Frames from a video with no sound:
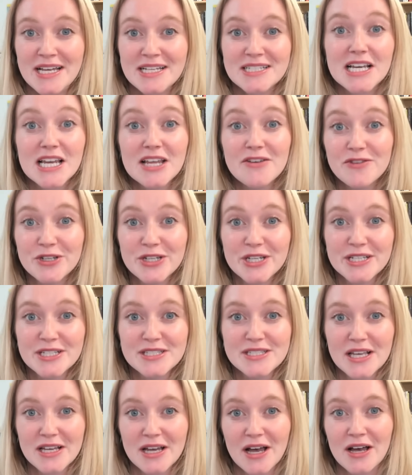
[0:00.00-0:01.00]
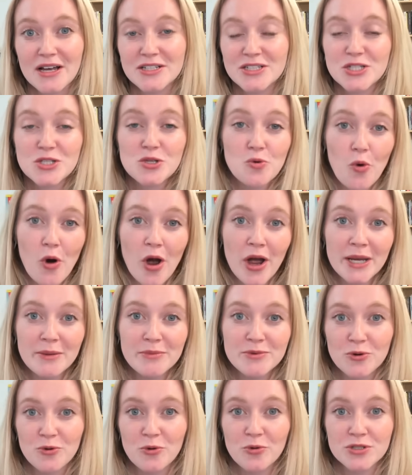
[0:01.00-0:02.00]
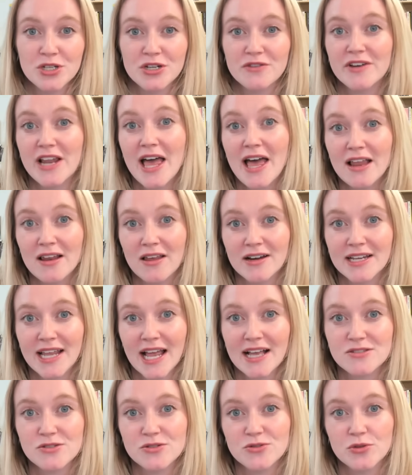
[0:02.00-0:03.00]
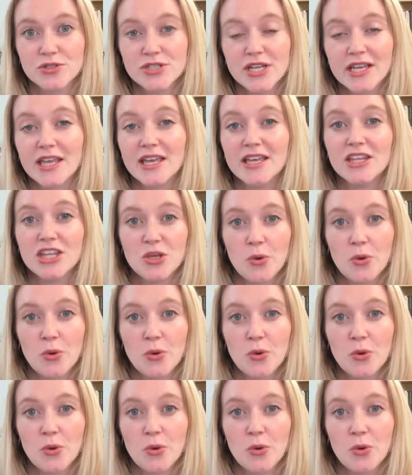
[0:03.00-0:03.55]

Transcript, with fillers: delivered as uh, described or sort of an airline cancels your ticket,